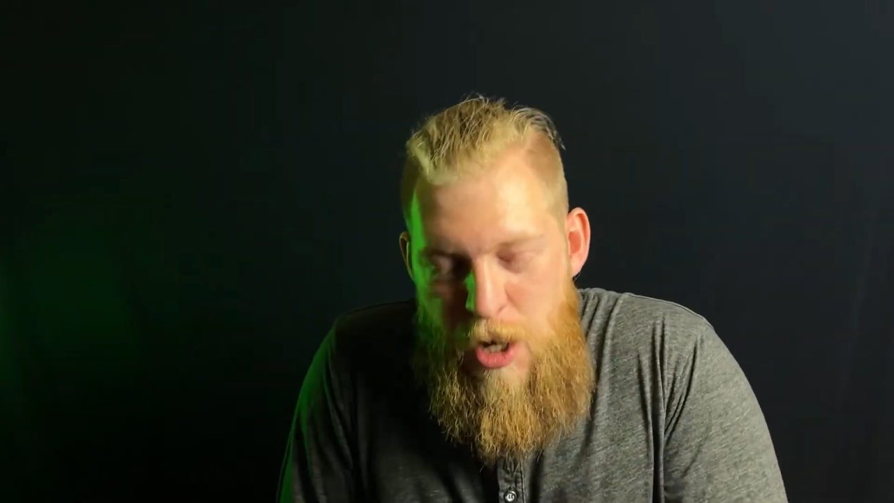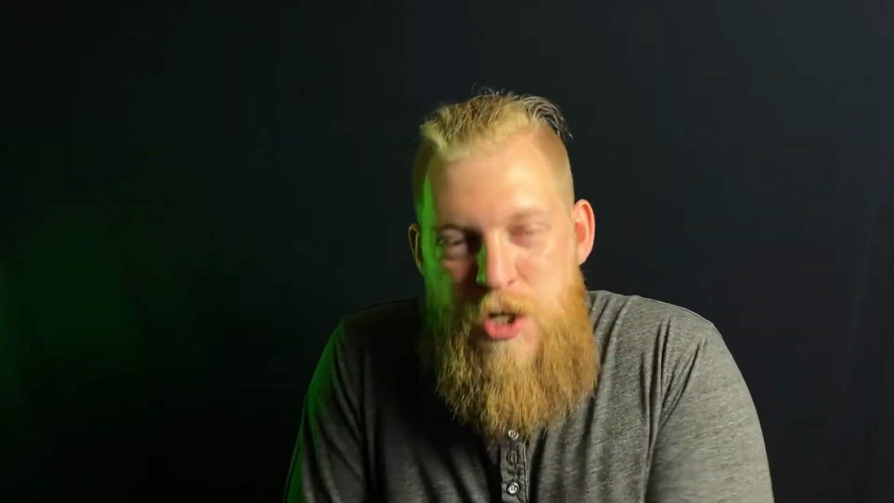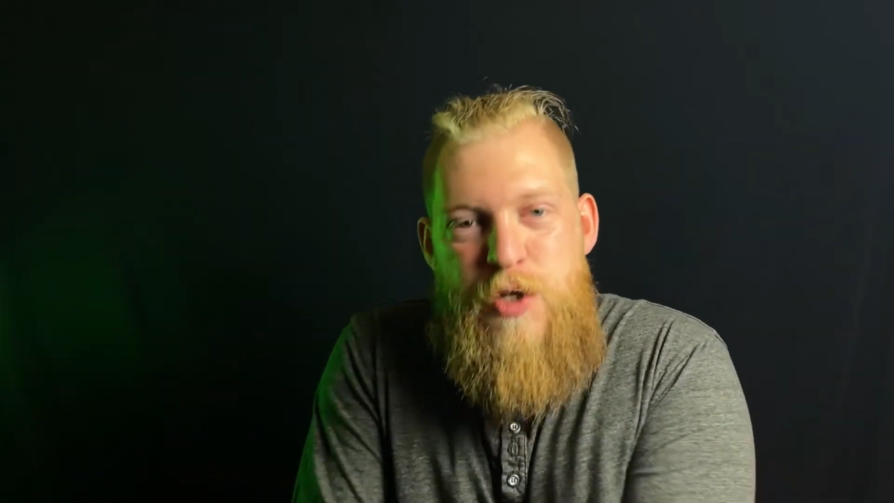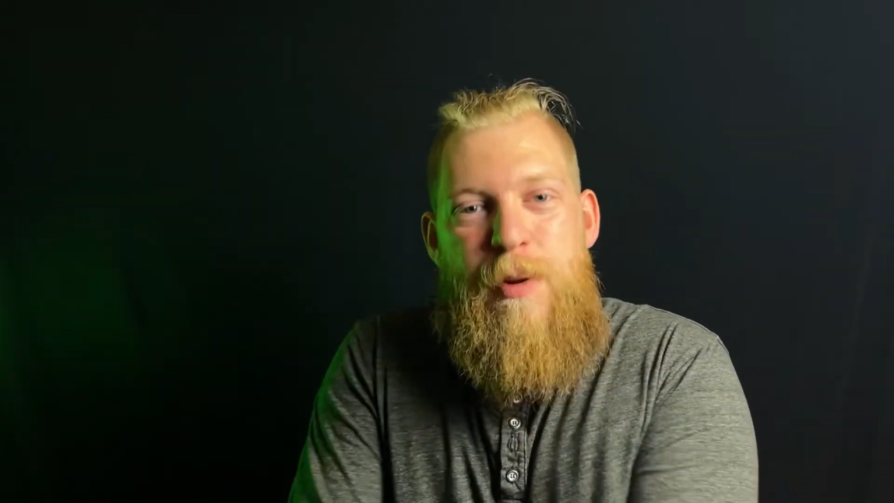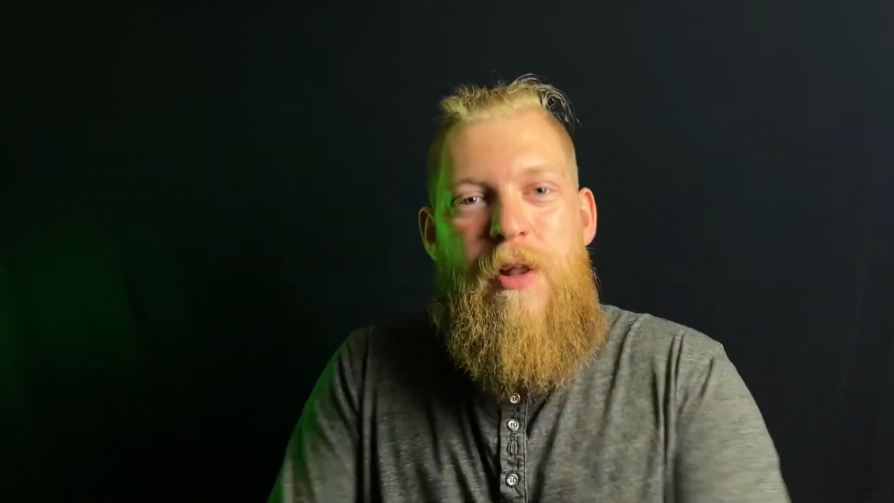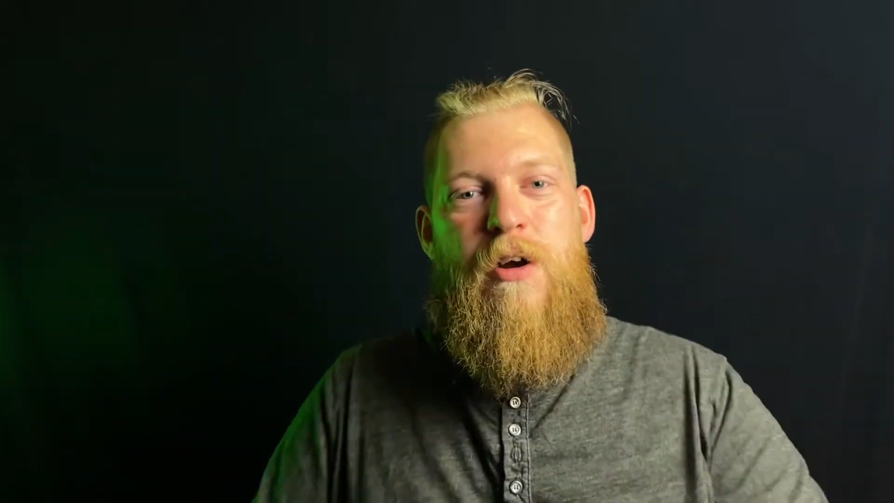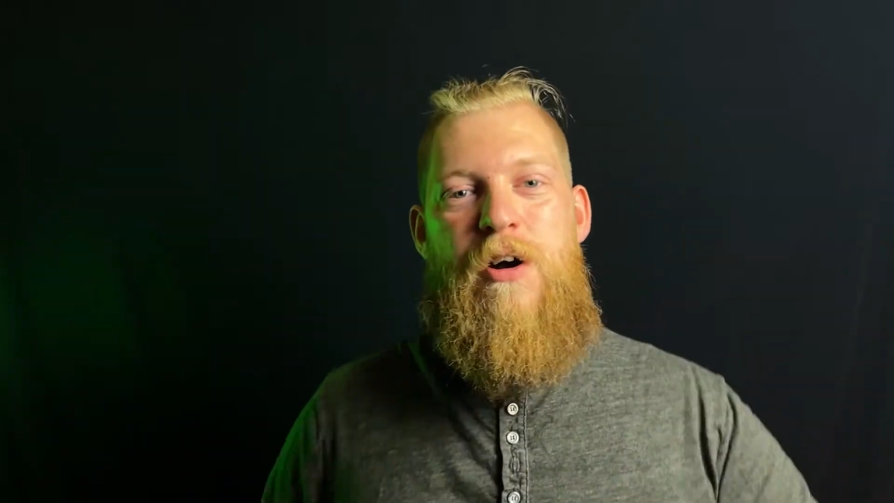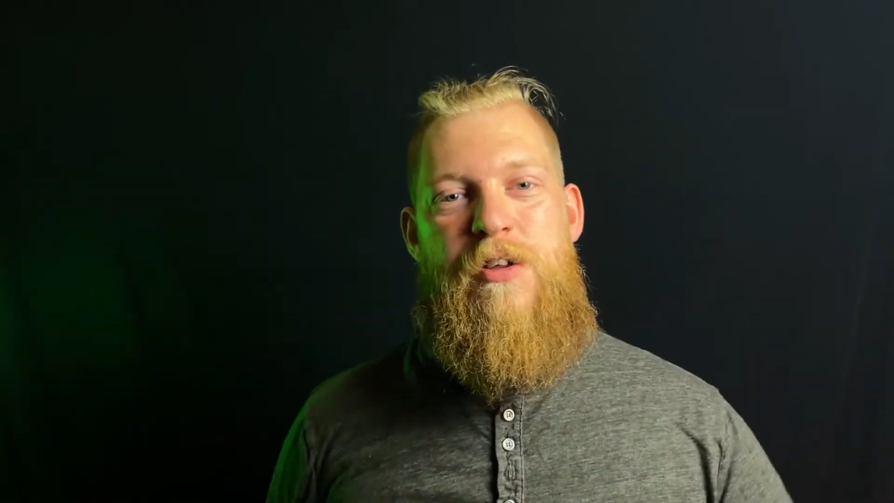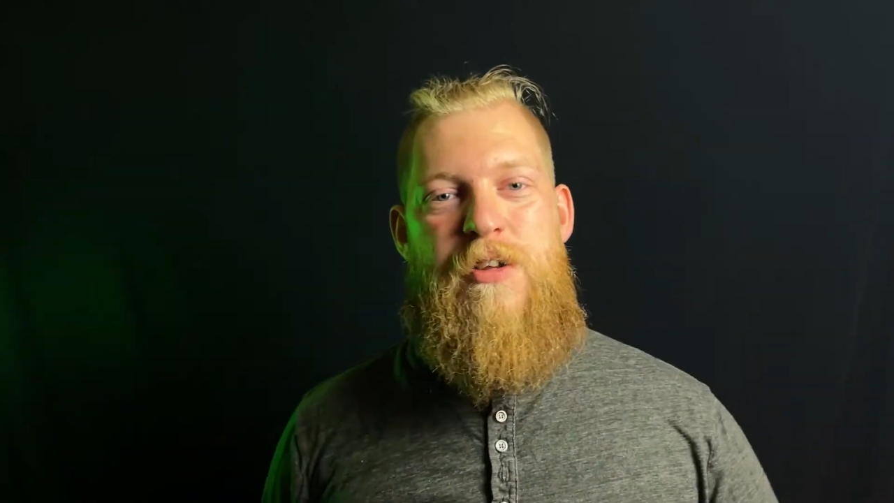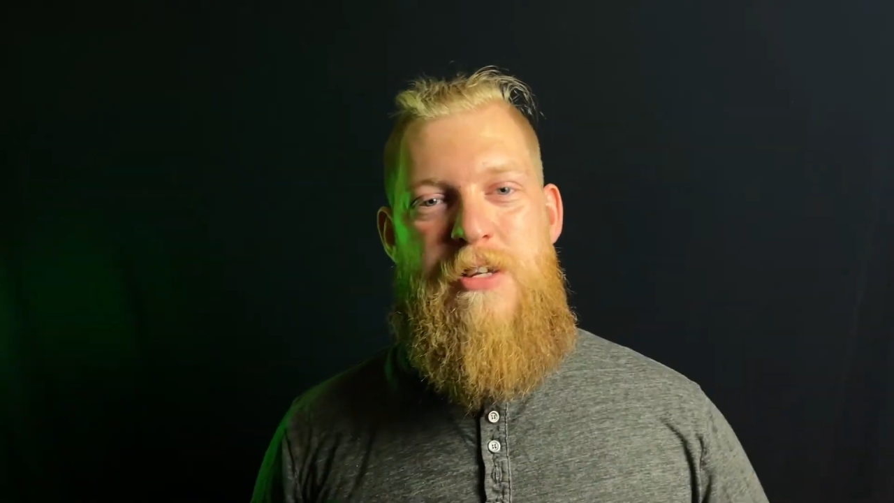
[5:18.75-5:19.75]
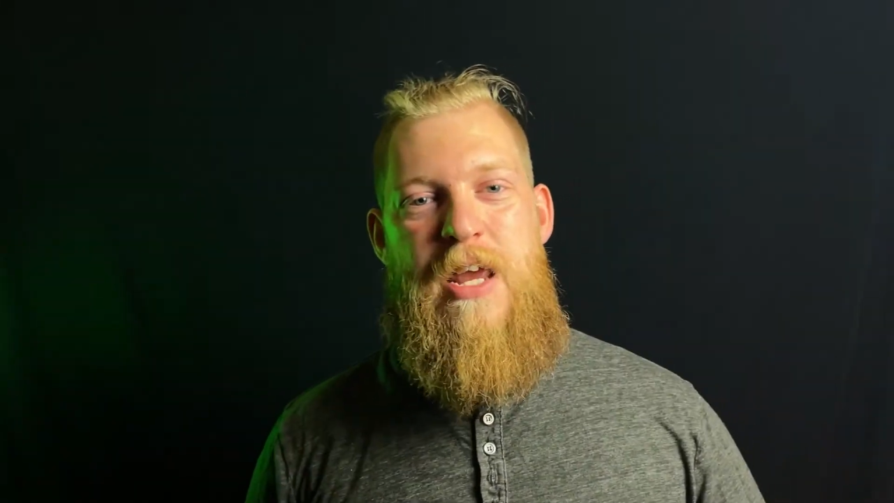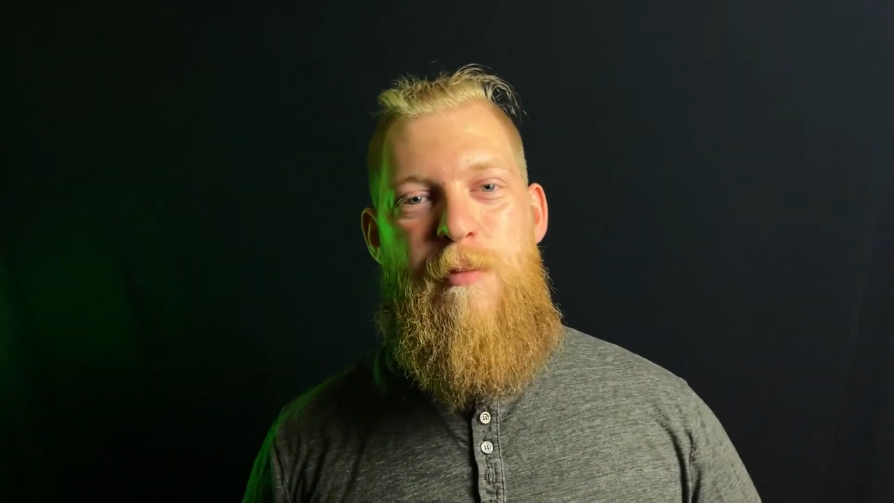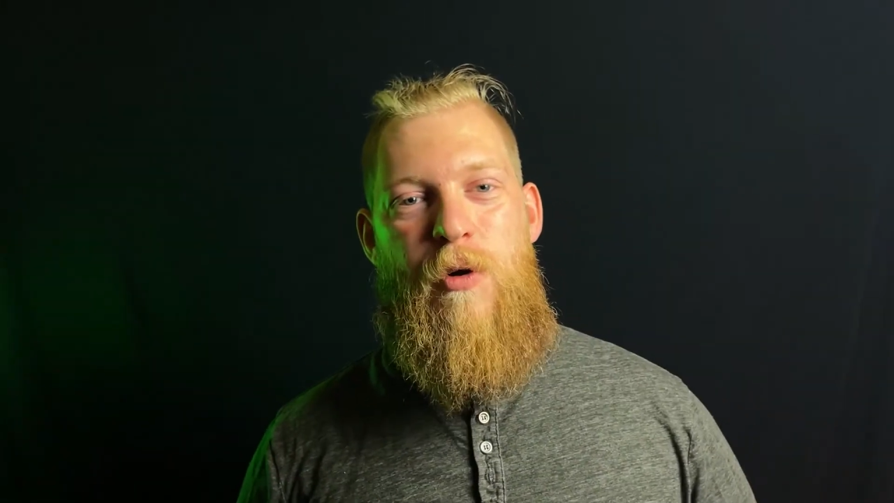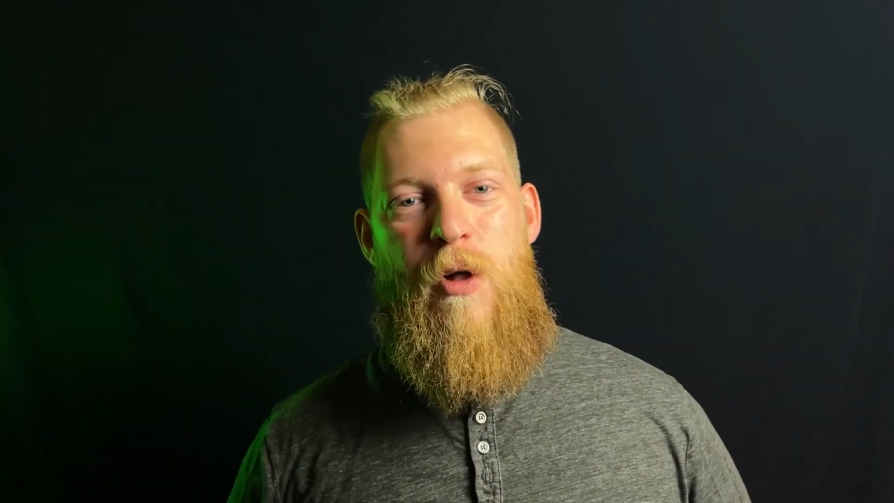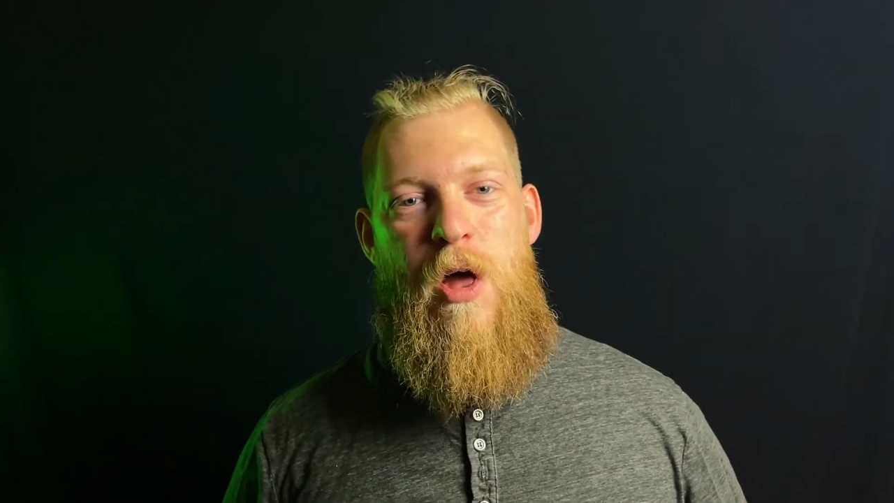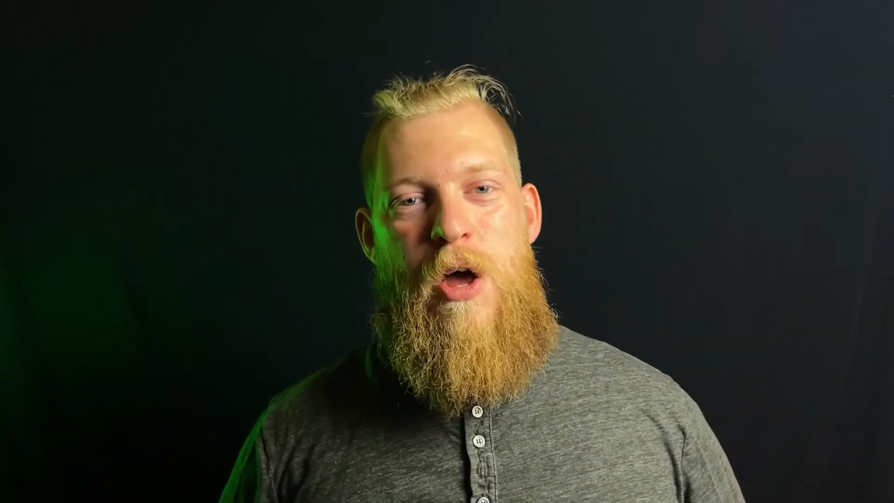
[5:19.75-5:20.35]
spilling onto the table.